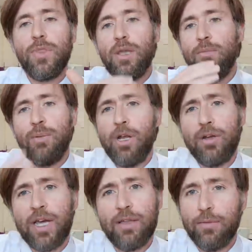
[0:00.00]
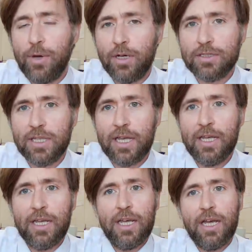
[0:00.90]
But I might not get the marks there.
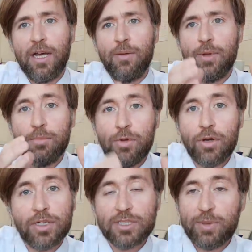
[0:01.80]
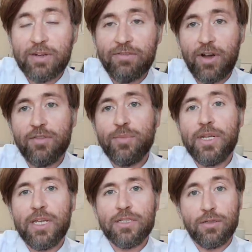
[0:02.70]
But I'm not going to spend 5
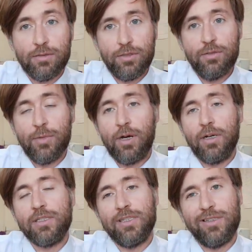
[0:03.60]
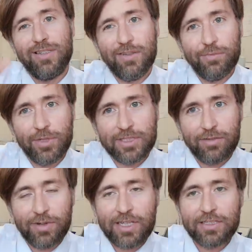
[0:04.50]
minutes on 2 marks and give
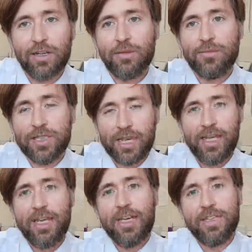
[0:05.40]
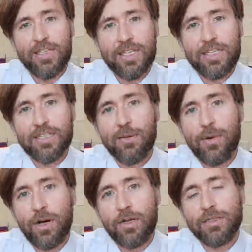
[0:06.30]
myself less time to get the
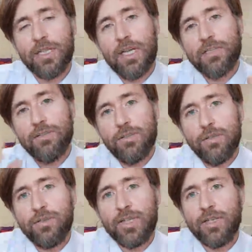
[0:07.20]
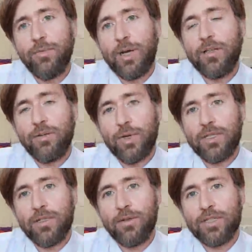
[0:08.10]
easier marks. So do think about the
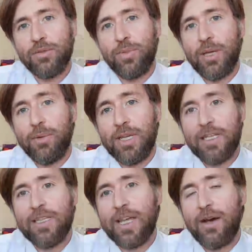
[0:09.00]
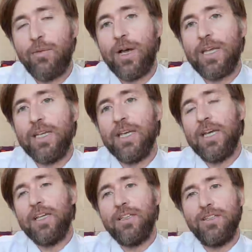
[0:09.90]
question paper in that way.
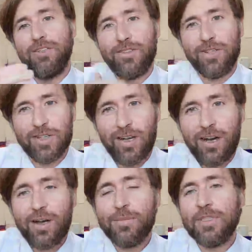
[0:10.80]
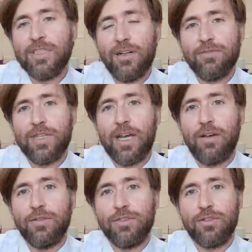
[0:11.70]
You just got to calm yourself
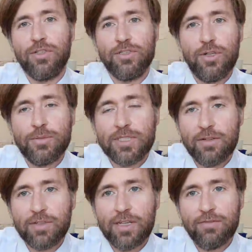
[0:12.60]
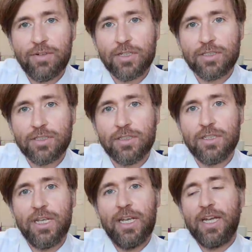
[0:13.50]
down. You just got to stop yourself getting flustered,
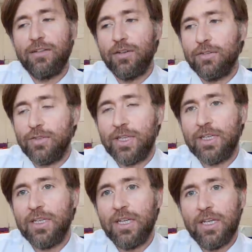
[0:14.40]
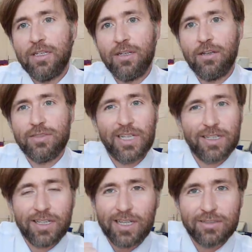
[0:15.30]
and you got to think. You know,
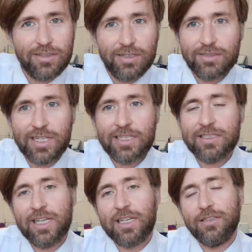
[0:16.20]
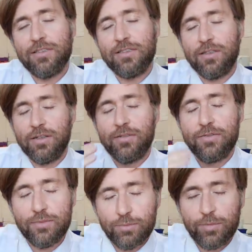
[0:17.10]
take that 10 seconds to kind
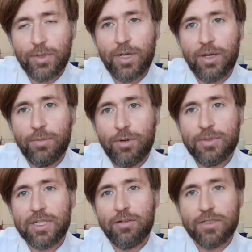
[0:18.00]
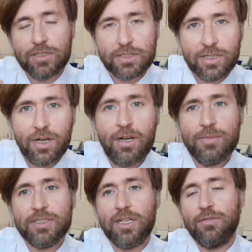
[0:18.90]
of momentarily just
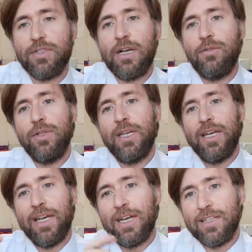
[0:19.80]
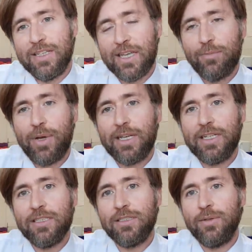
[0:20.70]
calm yourself down, and then get back
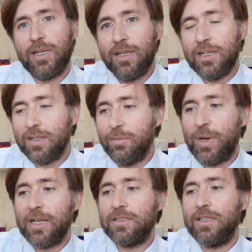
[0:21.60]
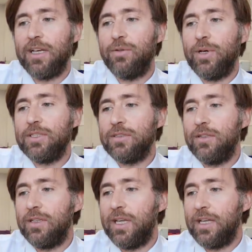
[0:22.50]
into it. Come back to that
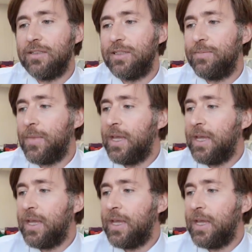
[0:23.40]
question at the end.